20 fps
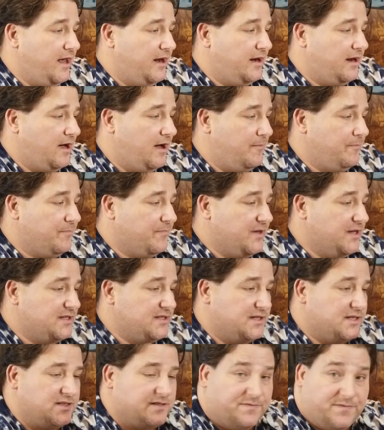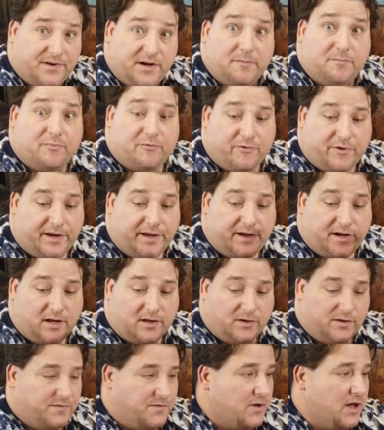And um, it's, it's a very pretty
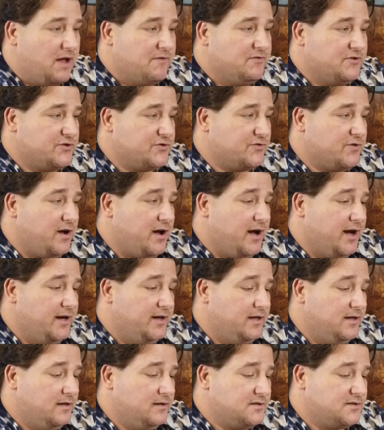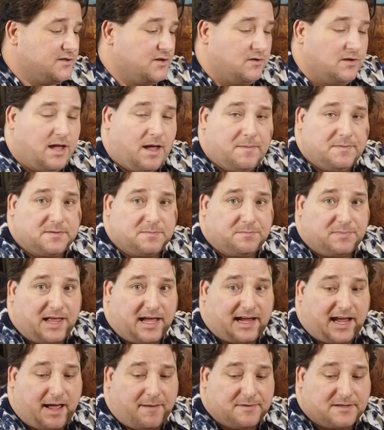color. If you haven't tried Snow Labs
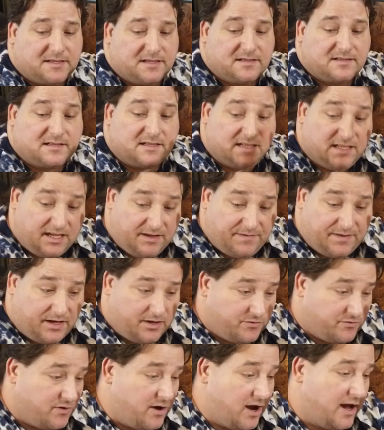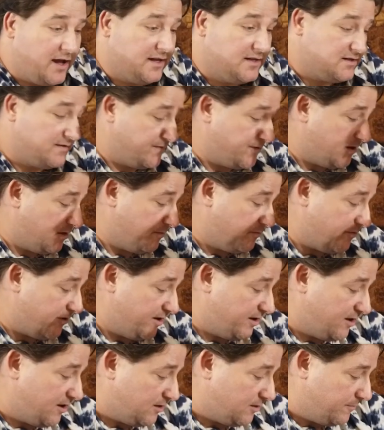Black Amethyst, give that a try. It's a very
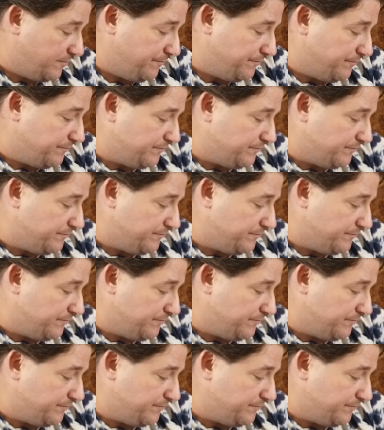pretty color.